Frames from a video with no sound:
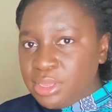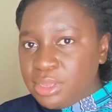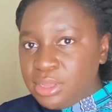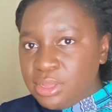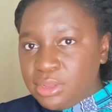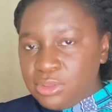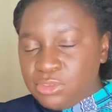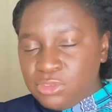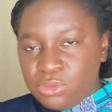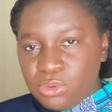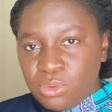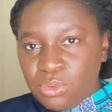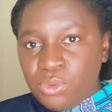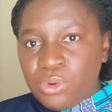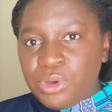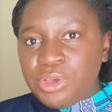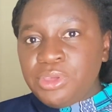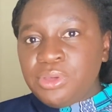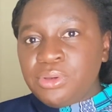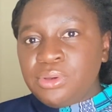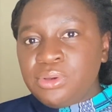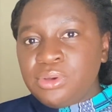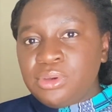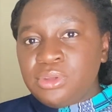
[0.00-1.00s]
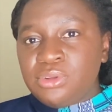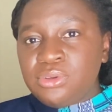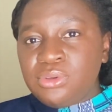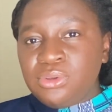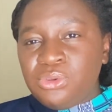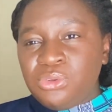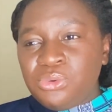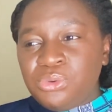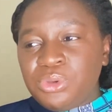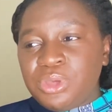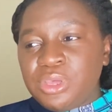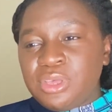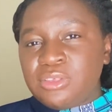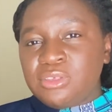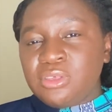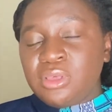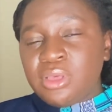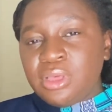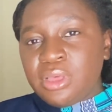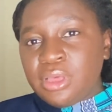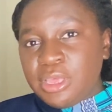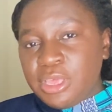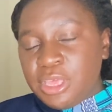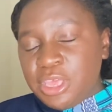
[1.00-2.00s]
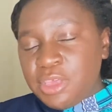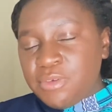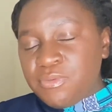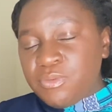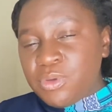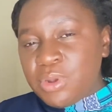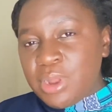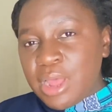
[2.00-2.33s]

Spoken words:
So what you're going to do is, even